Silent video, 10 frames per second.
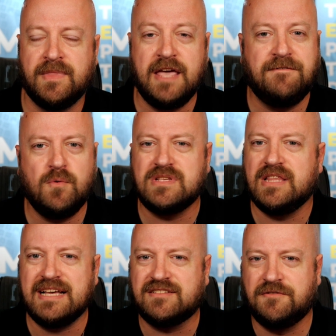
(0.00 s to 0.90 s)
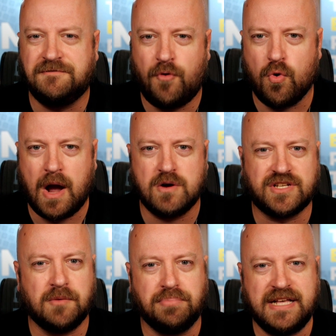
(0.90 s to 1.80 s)
If it was less than 4 hours
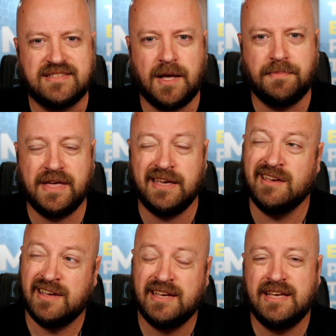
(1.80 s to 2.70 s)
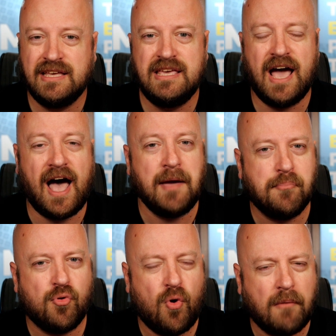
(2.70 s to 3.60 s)
to complete something, yeah, I
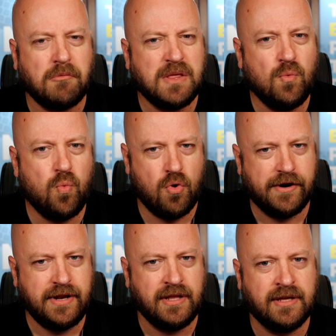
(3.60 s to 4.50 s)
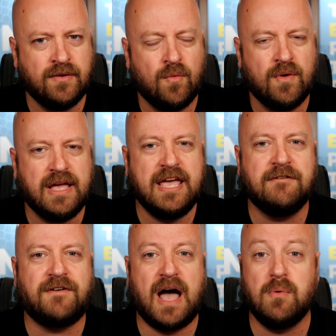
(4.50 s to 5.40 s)
probably would
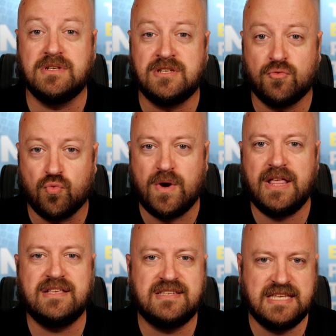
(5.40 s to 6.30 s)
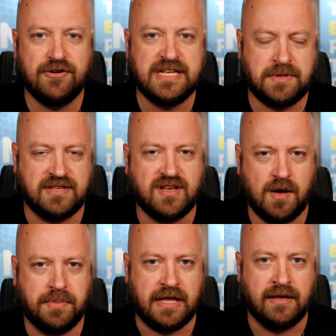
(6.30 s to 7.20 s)
if I was really serious with this
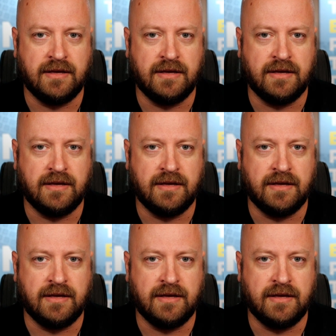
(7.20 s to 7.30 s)
company.